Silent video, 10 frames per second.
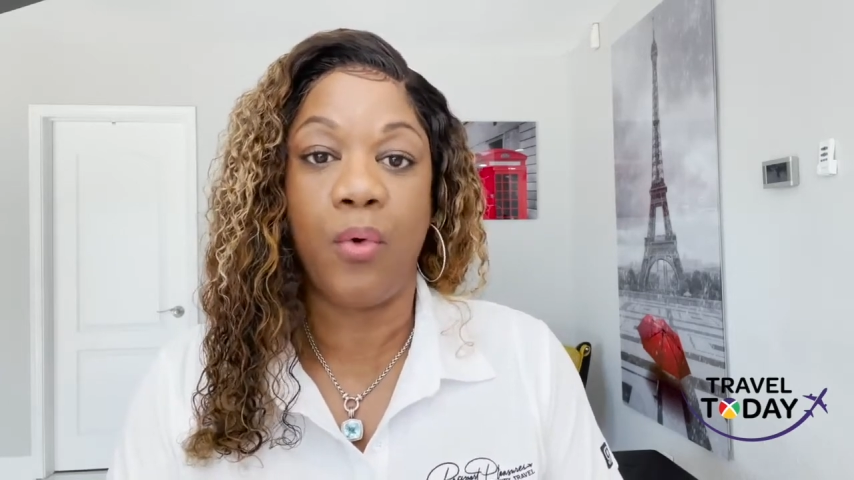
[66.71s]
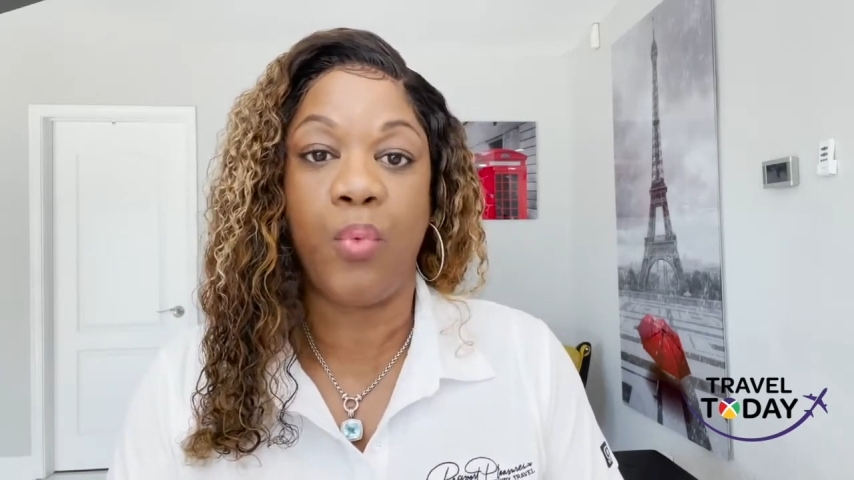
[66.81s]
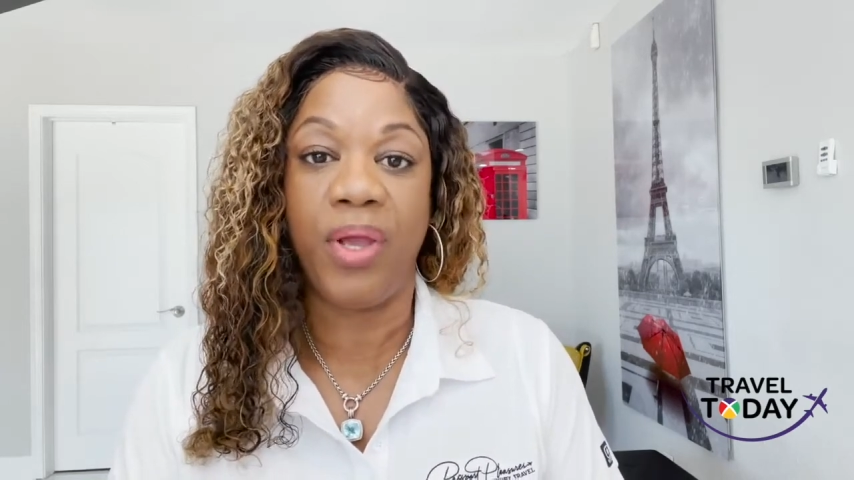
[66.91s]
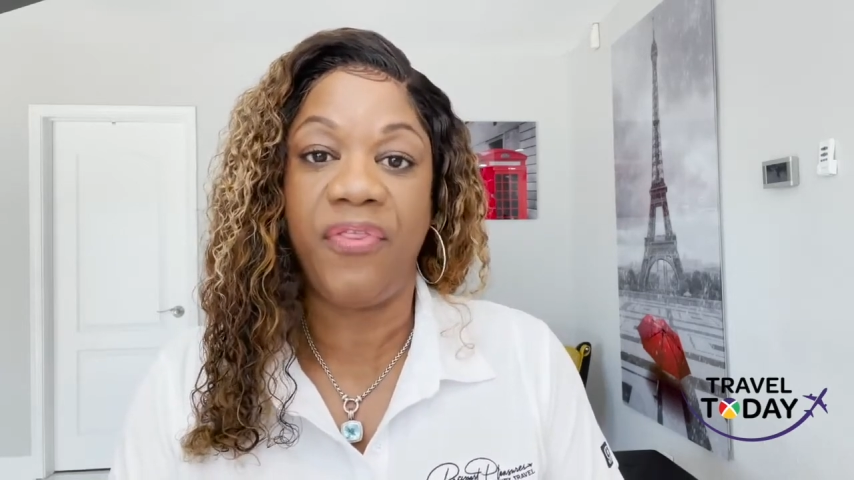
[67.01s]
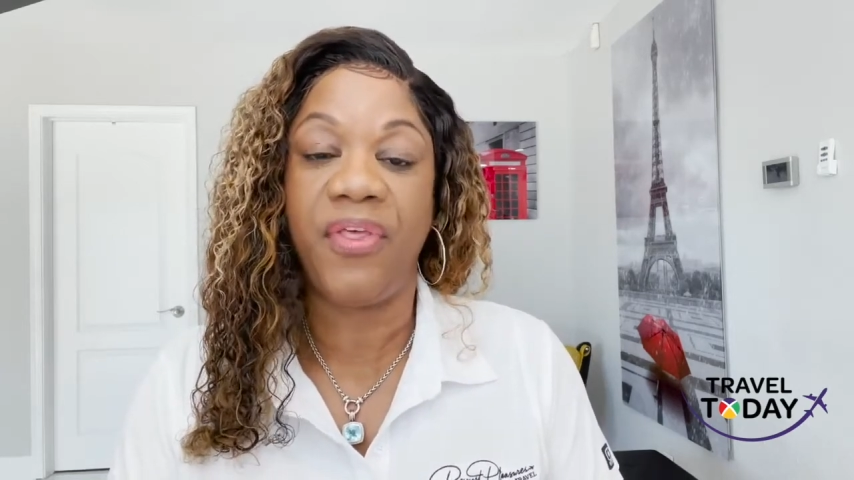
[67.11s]

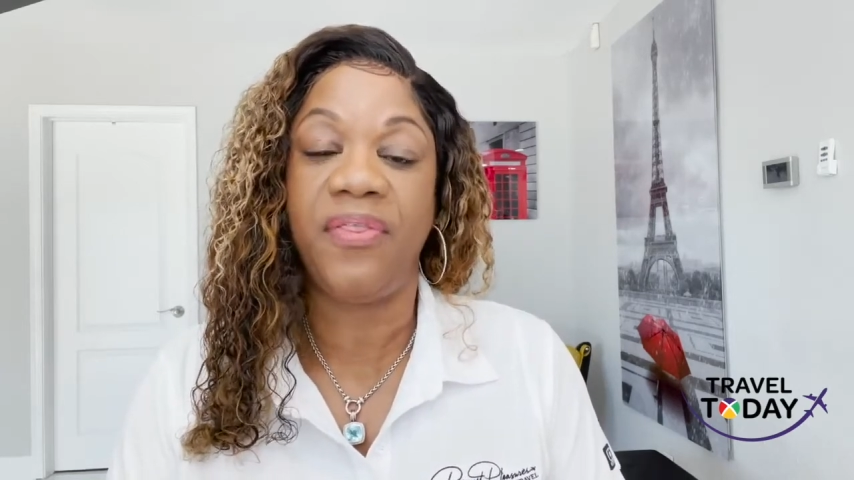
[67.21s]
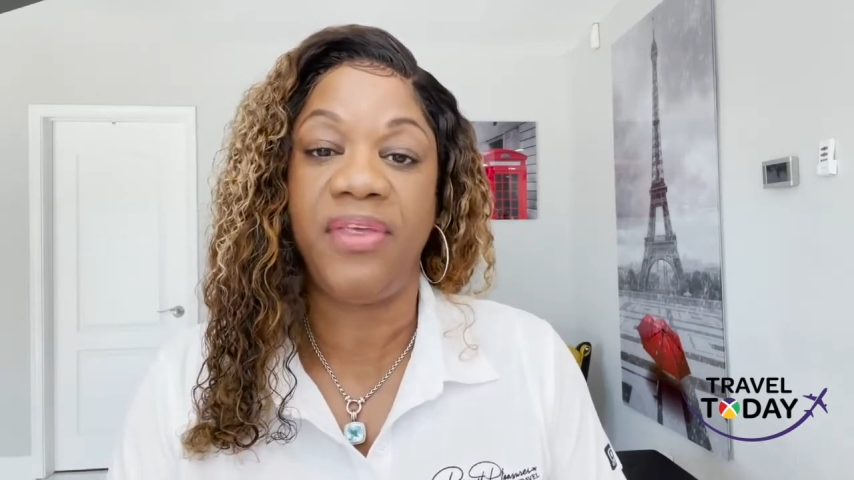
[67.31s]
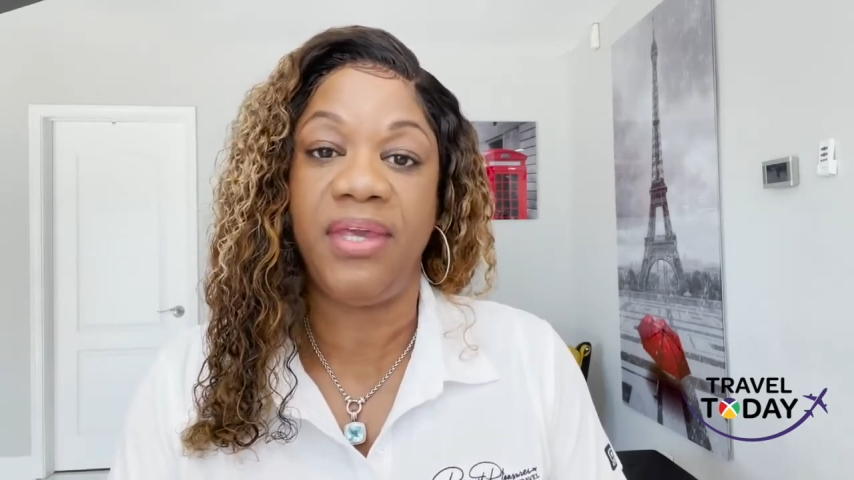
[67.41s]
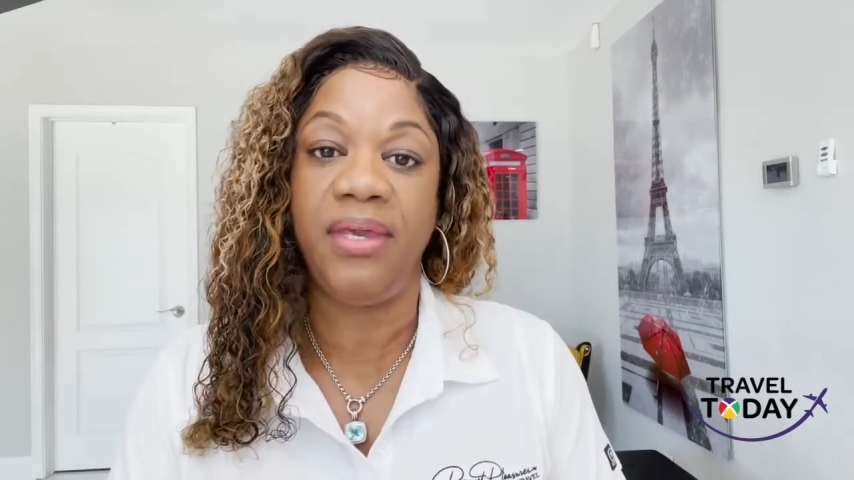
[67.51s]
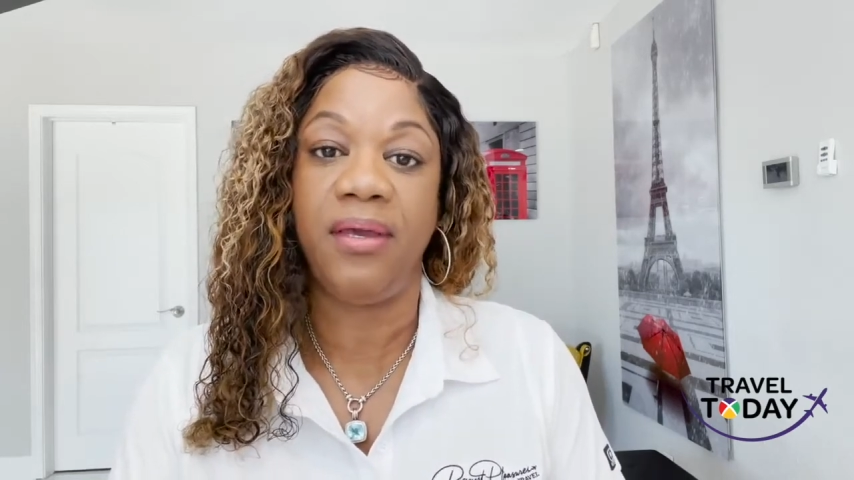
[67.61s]
with
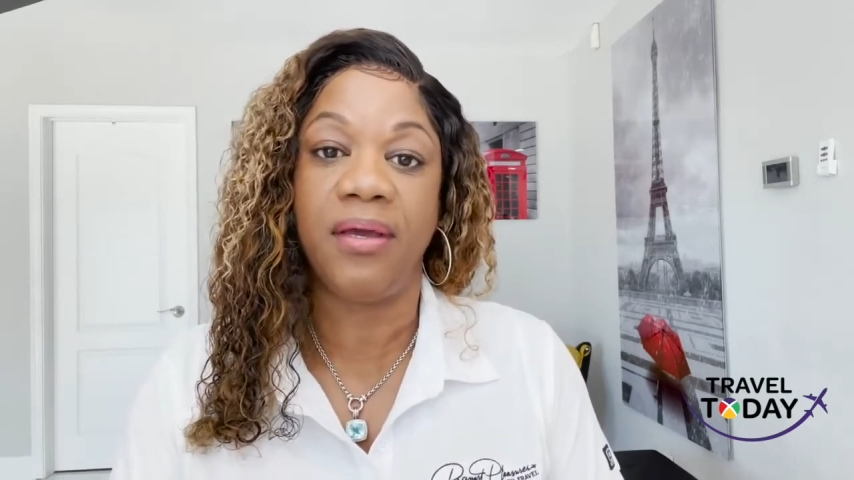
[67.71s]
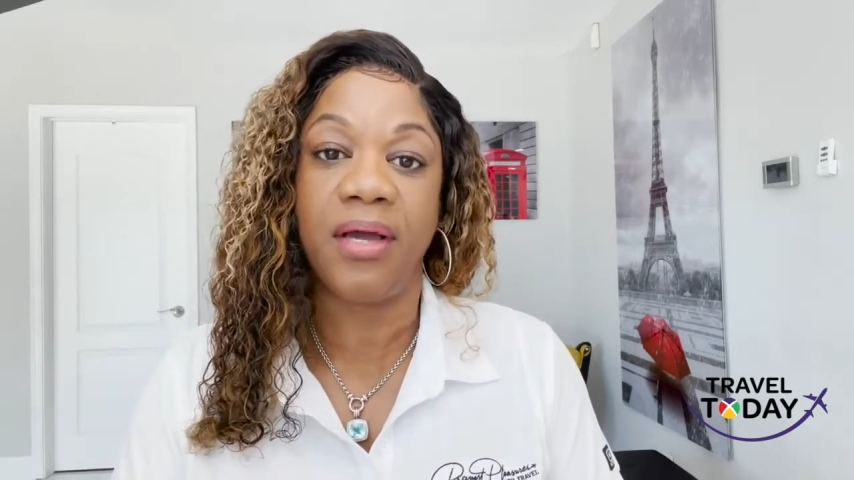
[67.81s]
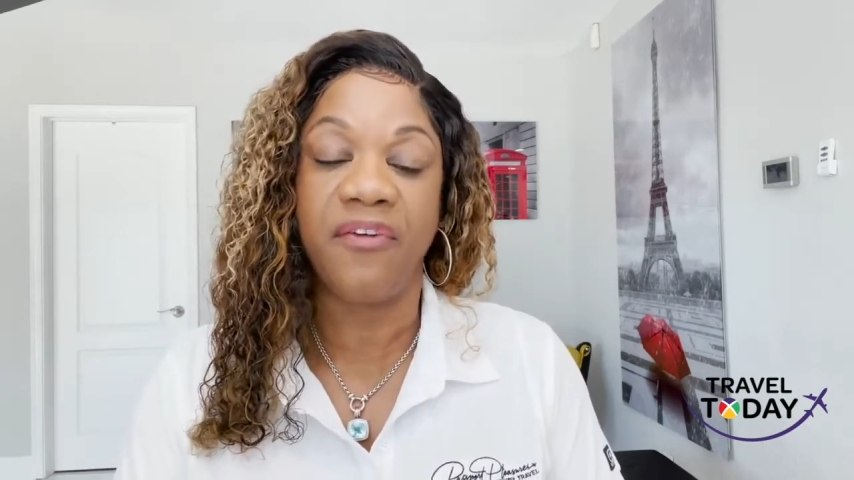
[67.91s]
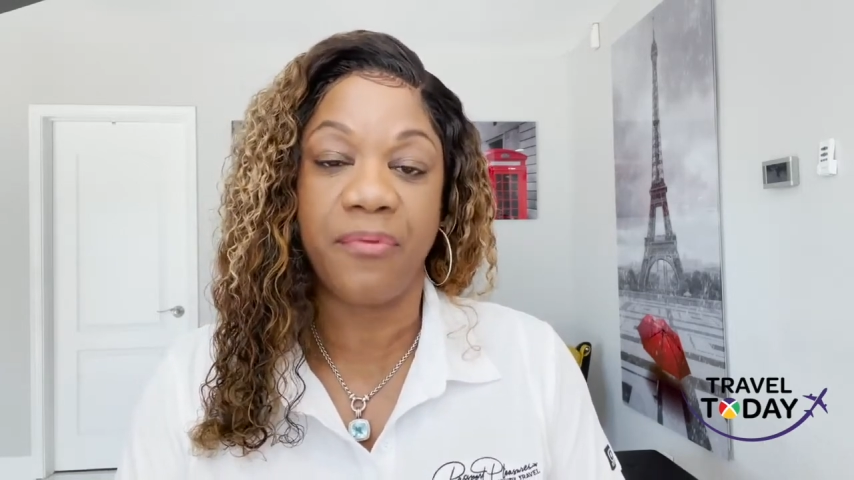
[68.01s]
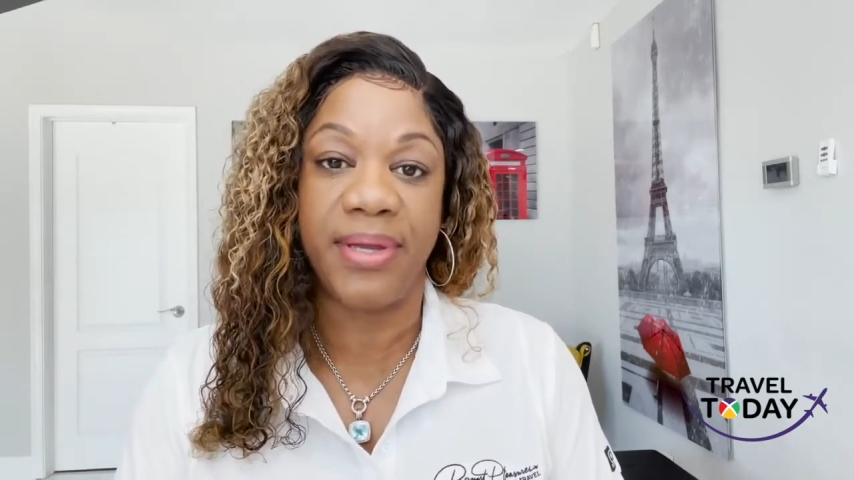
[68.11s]
the
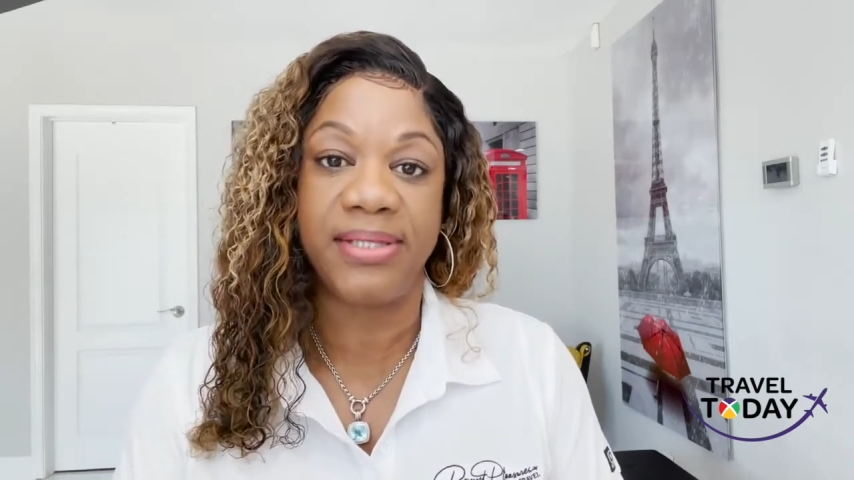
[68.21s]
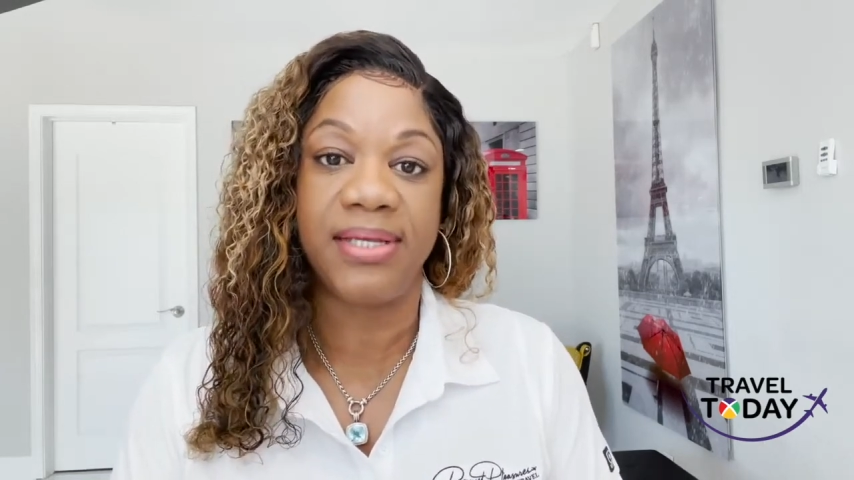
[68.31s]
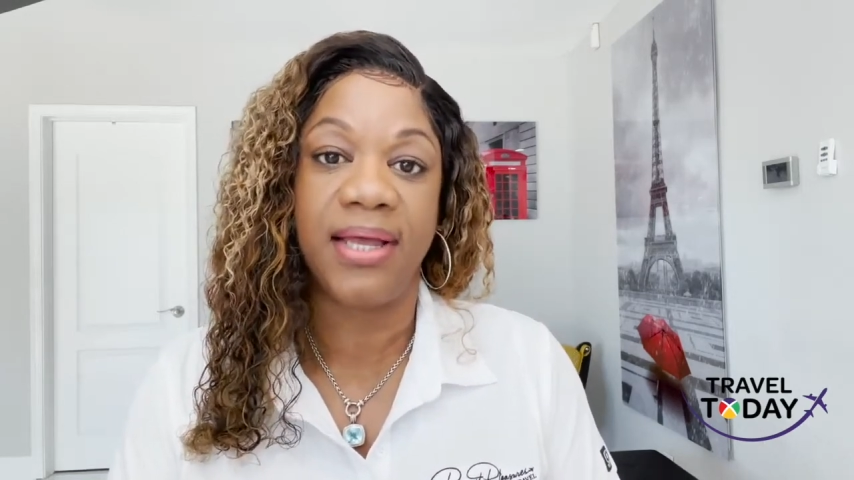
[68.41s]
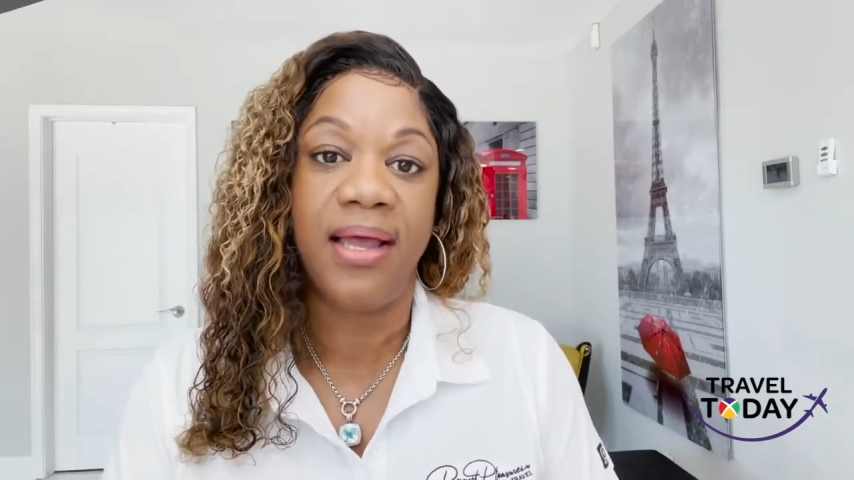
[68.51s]
government.